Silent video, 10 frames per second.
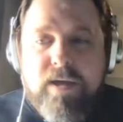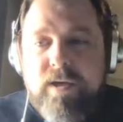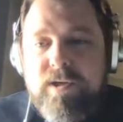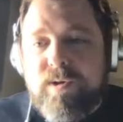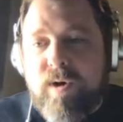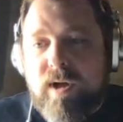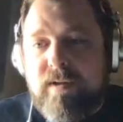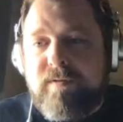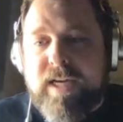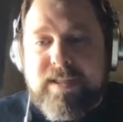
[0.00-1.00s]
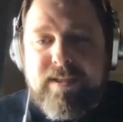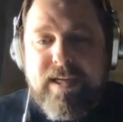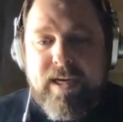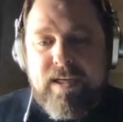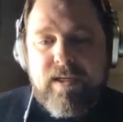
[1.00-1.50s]
So all of that
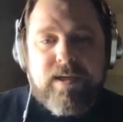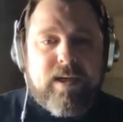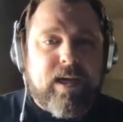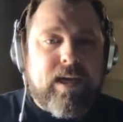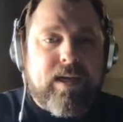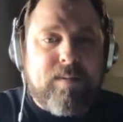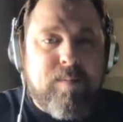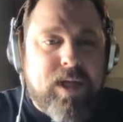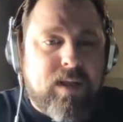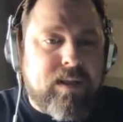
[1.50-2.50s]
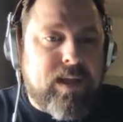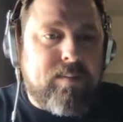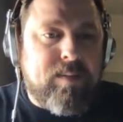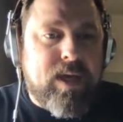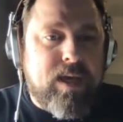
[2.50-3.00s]
said, um,
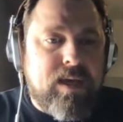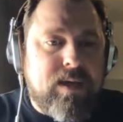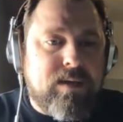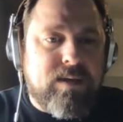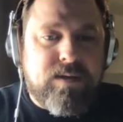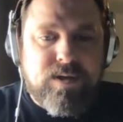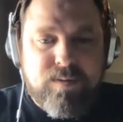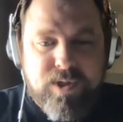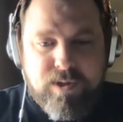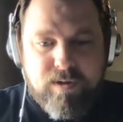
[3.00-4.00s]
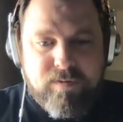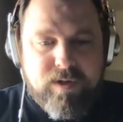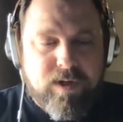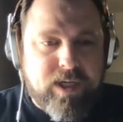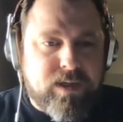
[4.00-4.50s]
let me switch
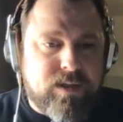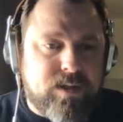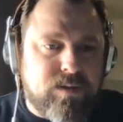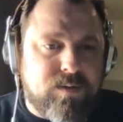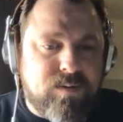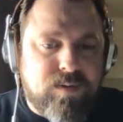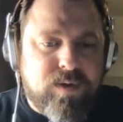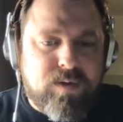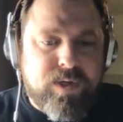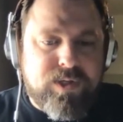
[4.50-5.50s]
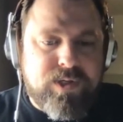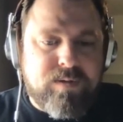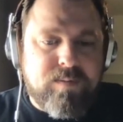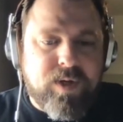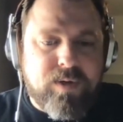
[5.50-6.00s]
over into
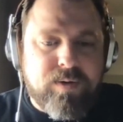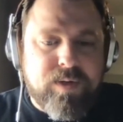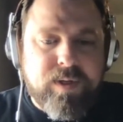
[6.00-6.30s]
question mode.